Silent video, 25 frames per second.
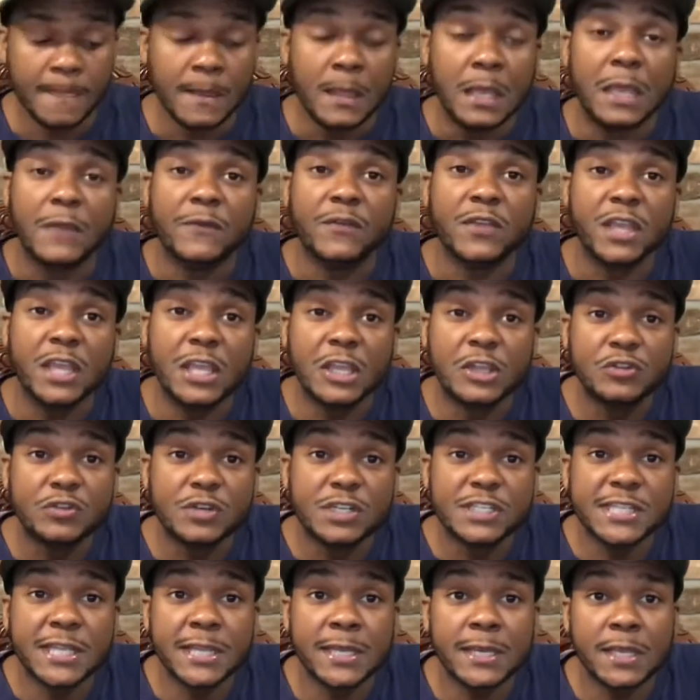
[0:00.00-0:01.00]
if you're
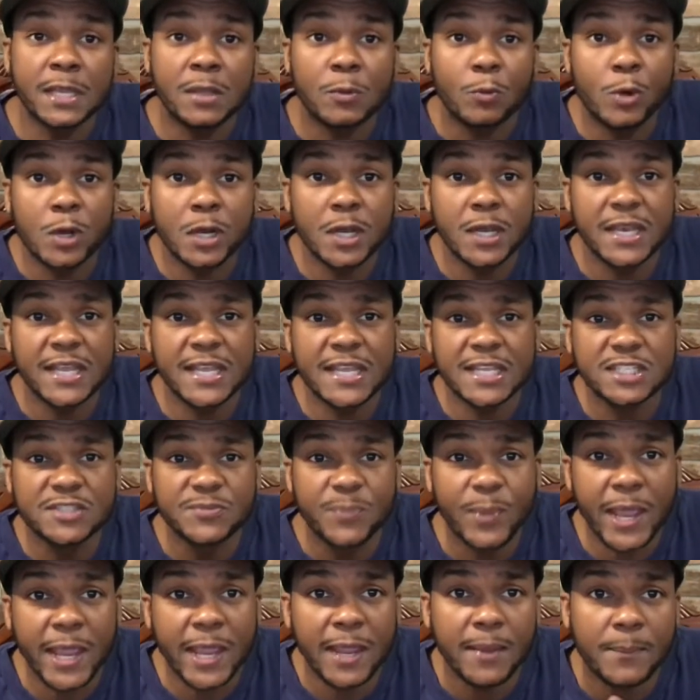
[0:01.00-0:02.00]
interested in one of these
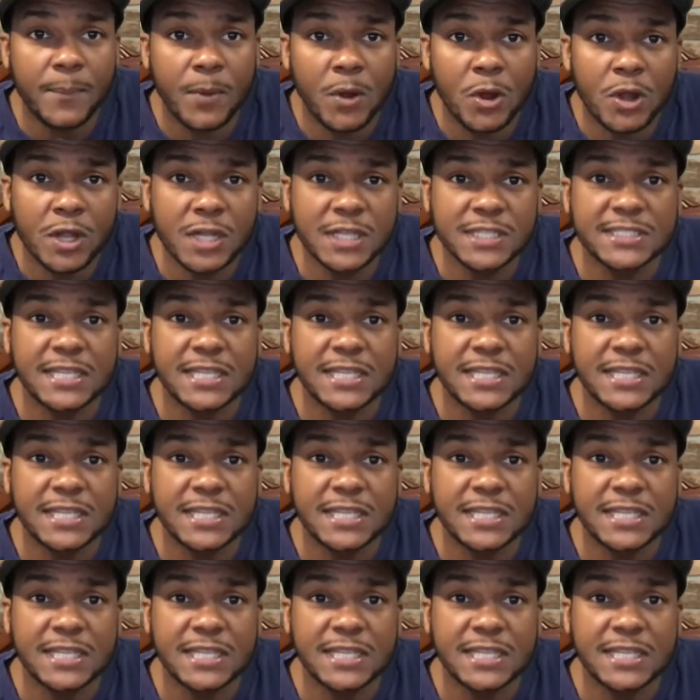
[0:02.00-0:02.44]
bad boys,